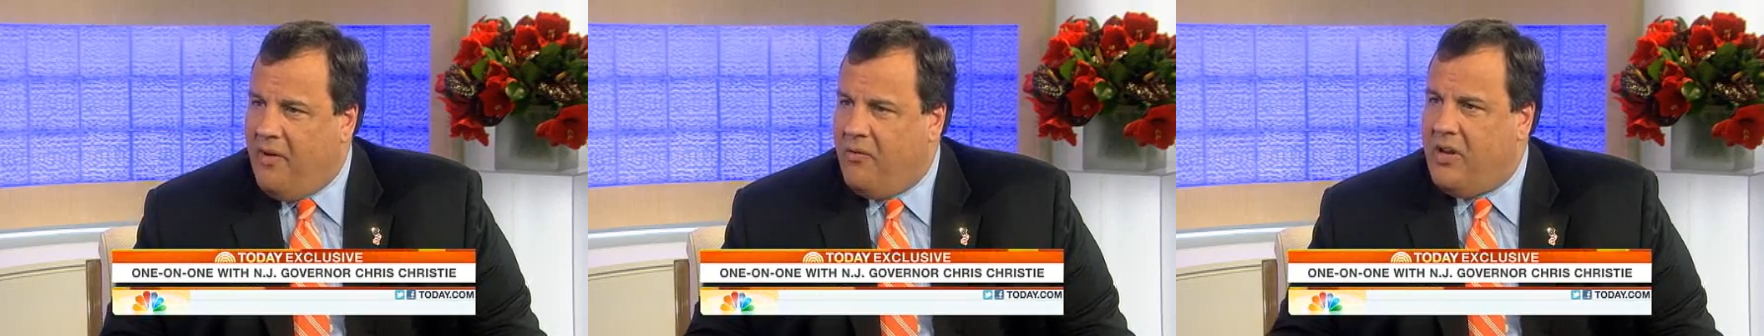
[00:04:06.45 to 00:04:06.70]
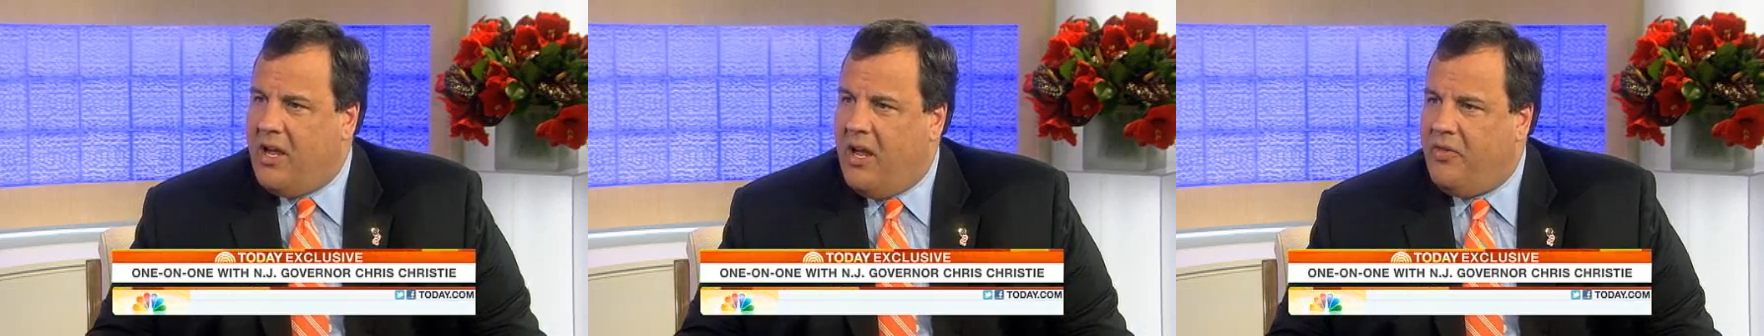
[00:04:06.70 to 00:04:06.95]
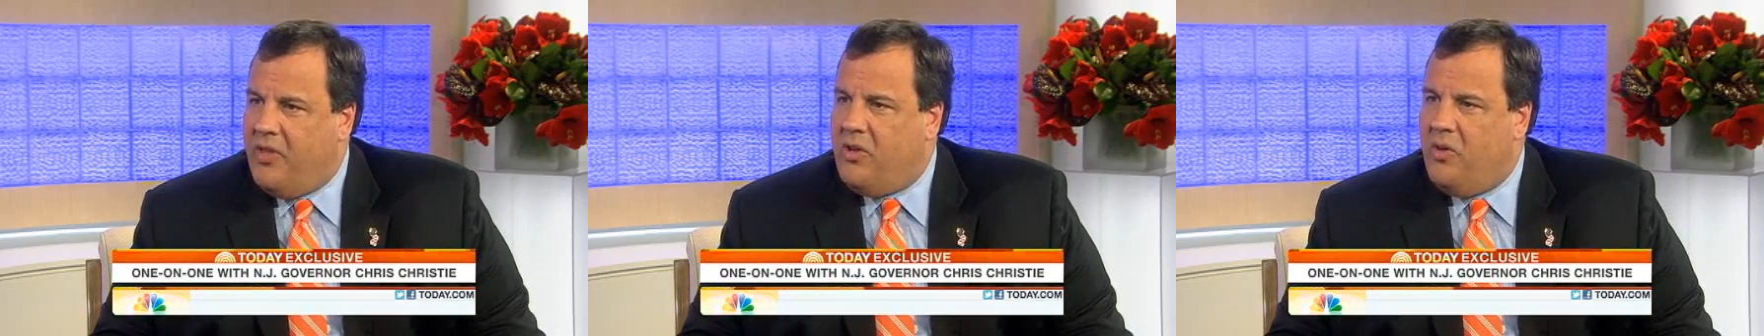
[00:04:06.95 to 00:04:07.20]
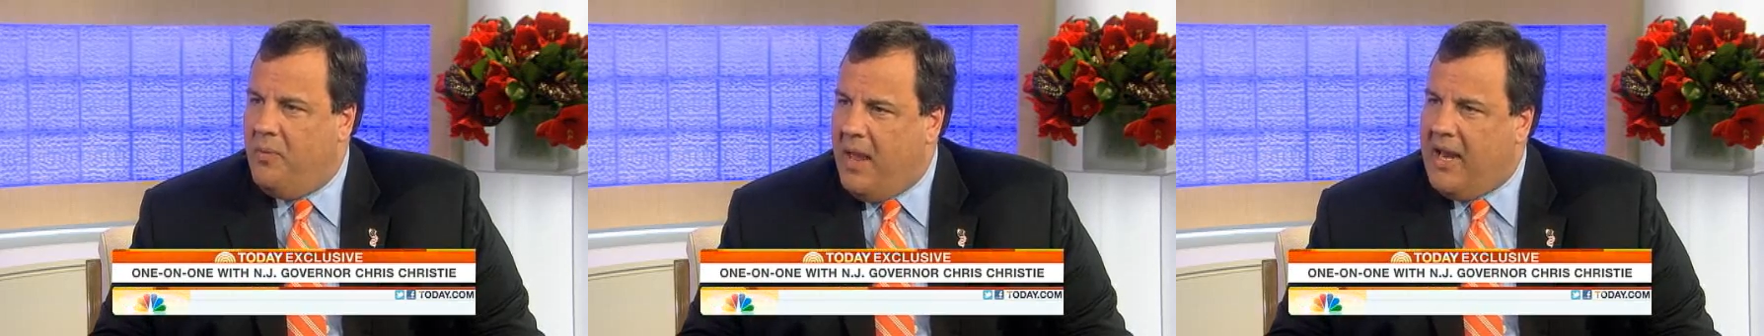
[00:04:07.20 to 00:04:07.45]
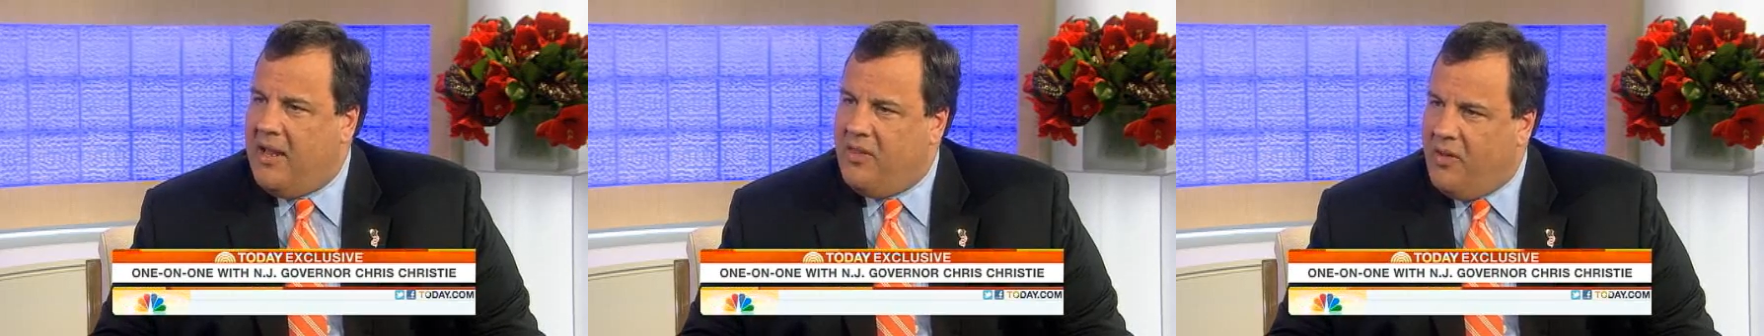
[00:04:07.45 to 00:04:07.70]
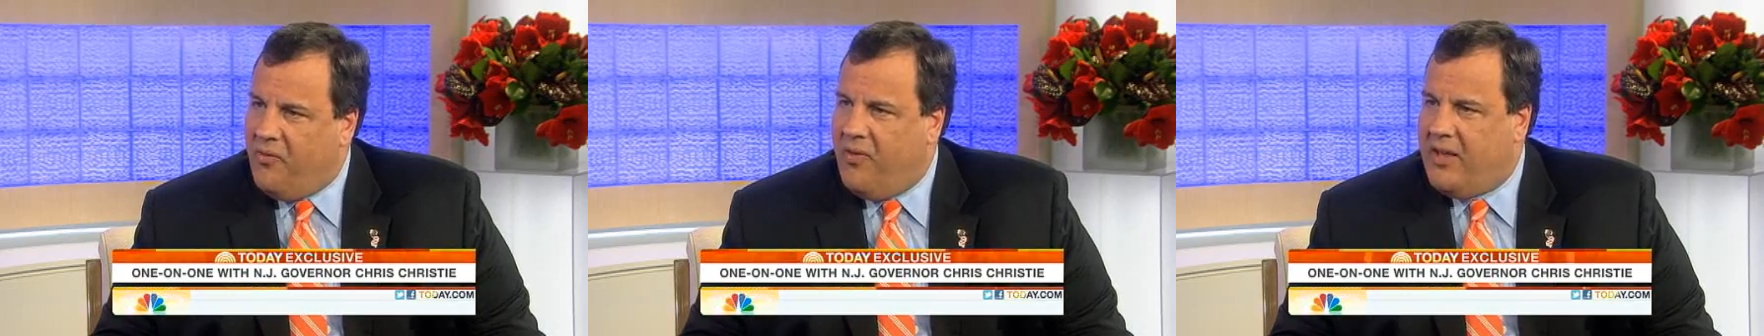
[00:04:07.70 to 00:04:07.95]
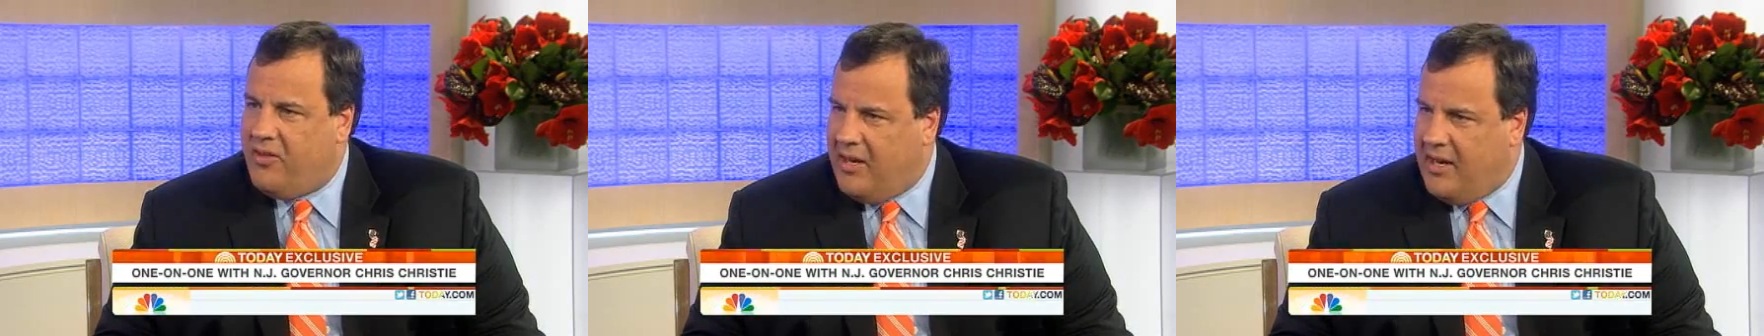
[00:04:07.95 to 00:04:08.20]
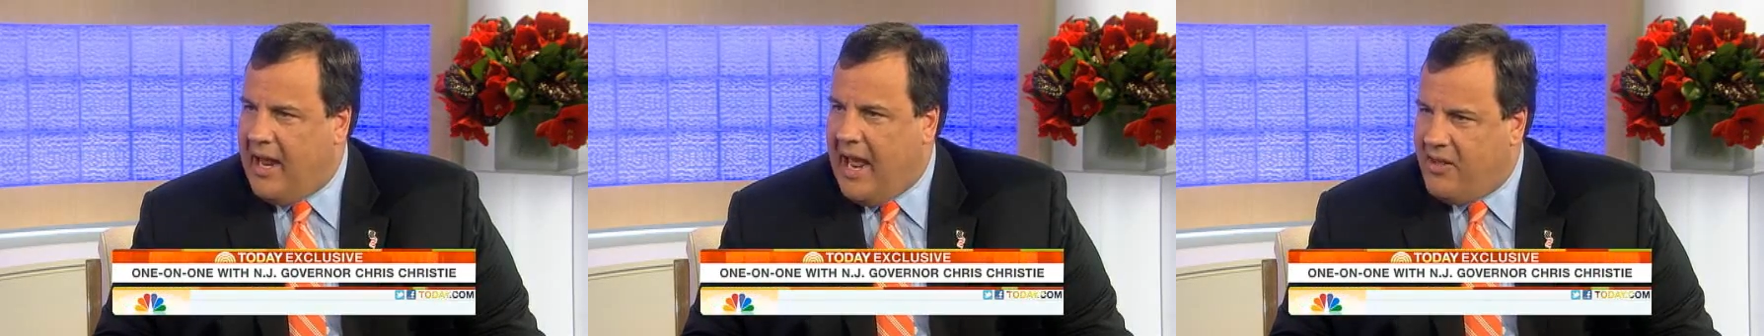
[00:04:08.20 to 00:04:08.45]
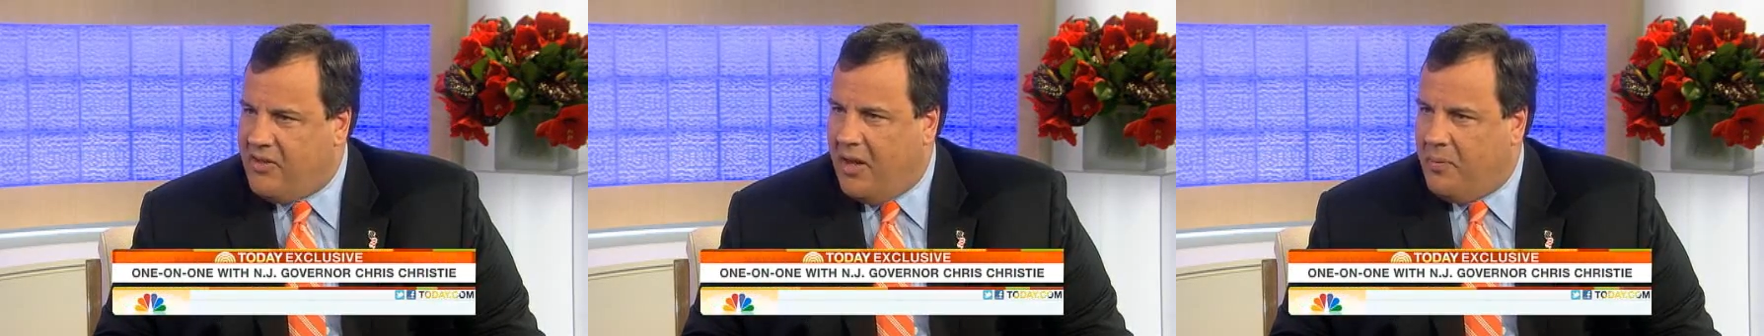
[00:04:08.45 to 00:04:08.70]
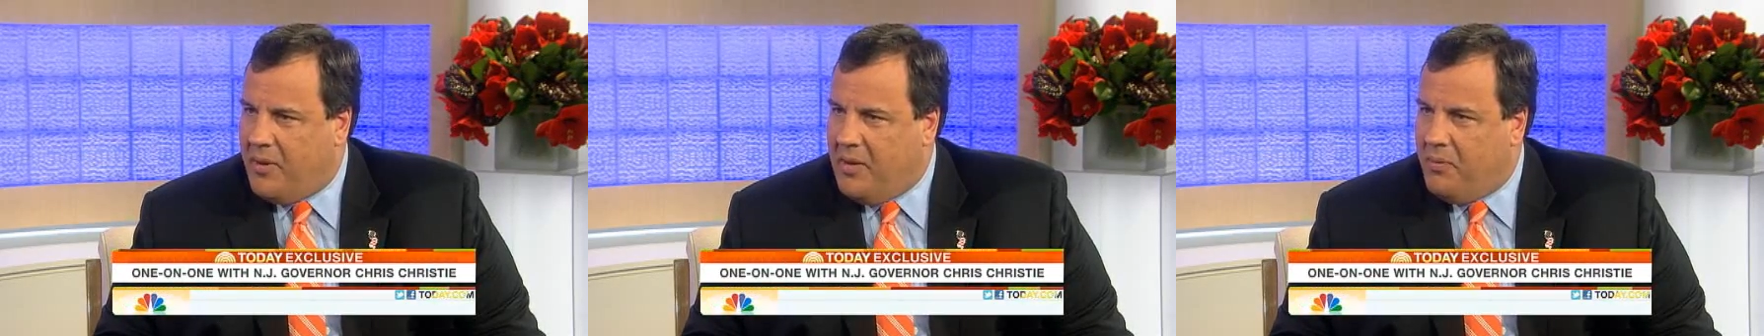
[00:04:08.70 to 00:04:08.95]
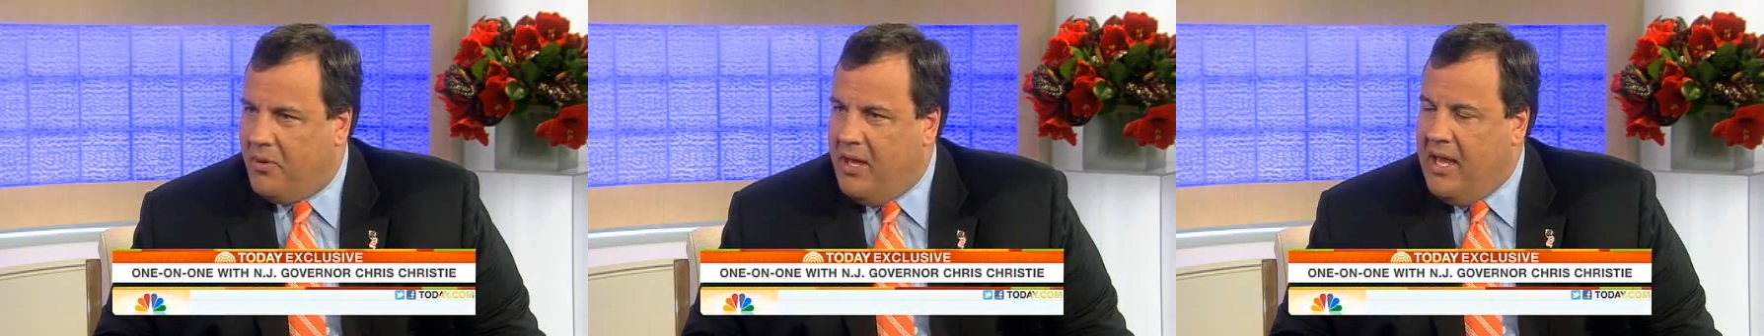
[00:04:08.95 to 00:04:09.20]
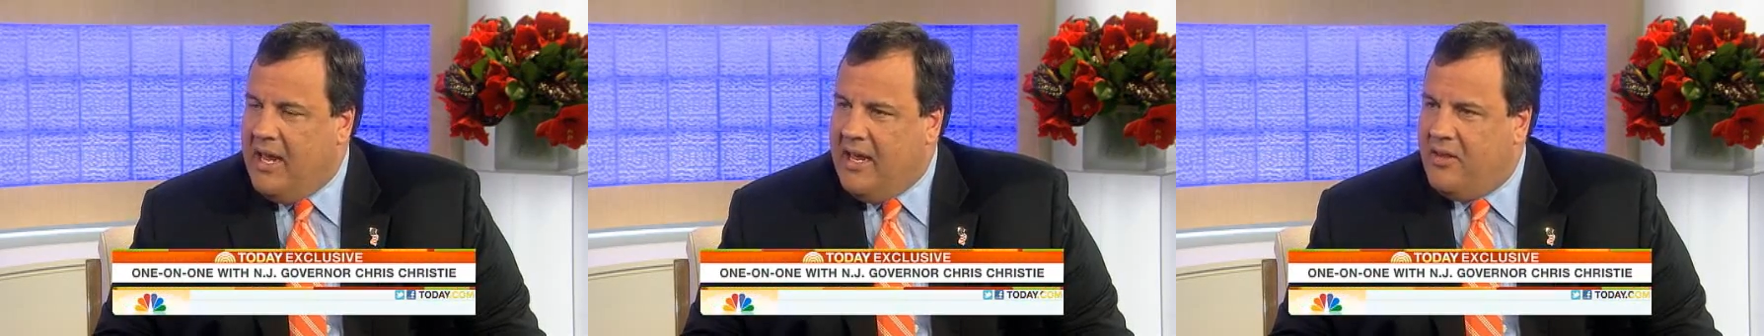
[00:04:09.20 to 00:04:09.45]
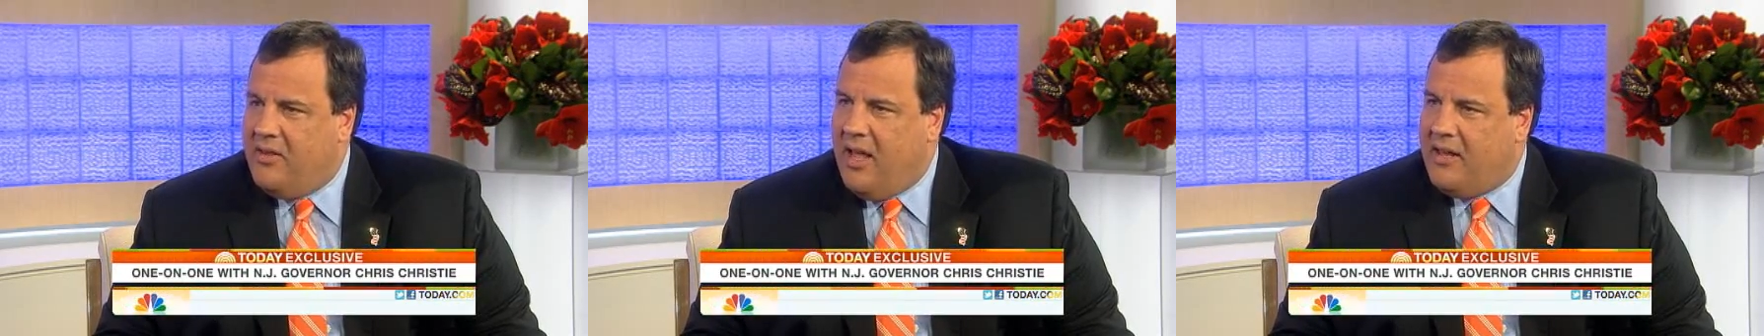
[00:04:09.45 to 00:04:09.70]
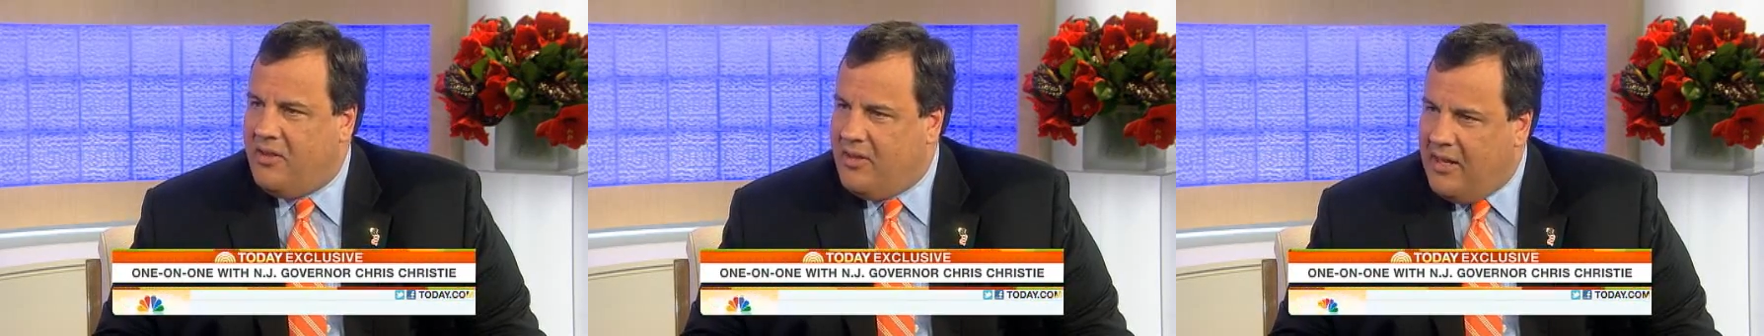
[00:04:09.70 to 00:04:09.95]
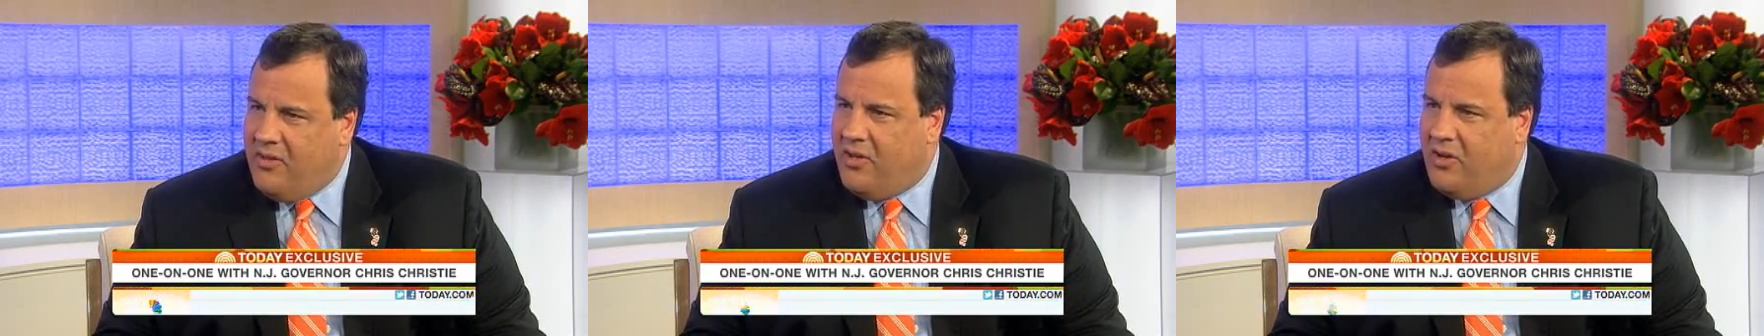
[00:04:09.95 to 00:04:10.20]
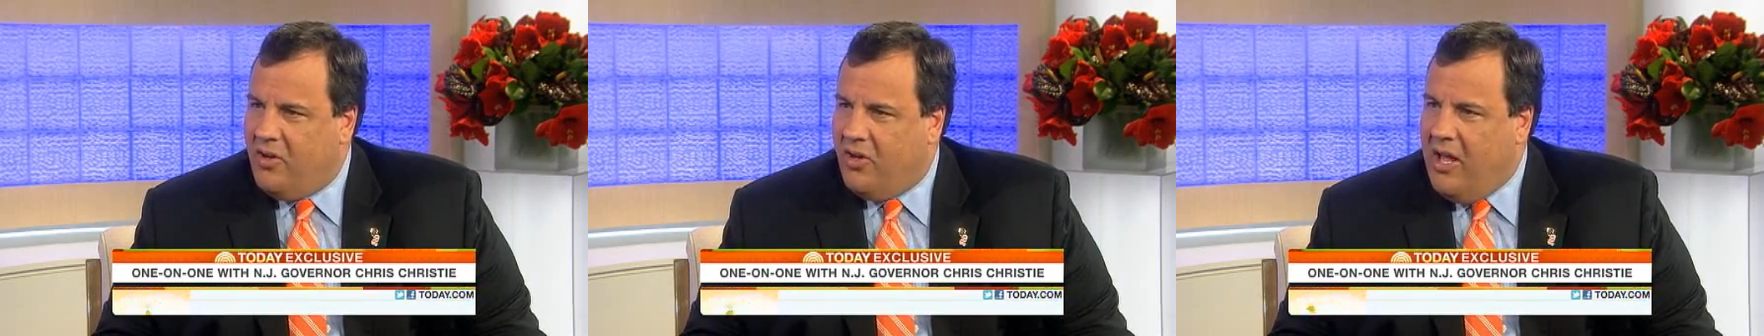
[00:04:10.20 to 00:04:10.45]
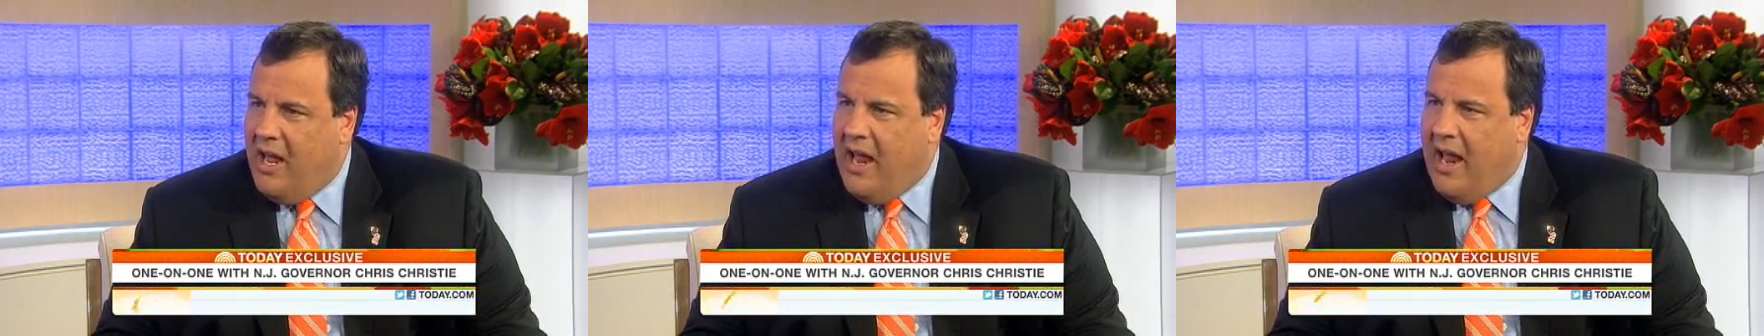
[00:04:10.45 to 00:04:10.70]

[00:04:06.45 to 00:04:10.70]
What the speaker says: every cut that you make and the effects that it has on people is nonsensical.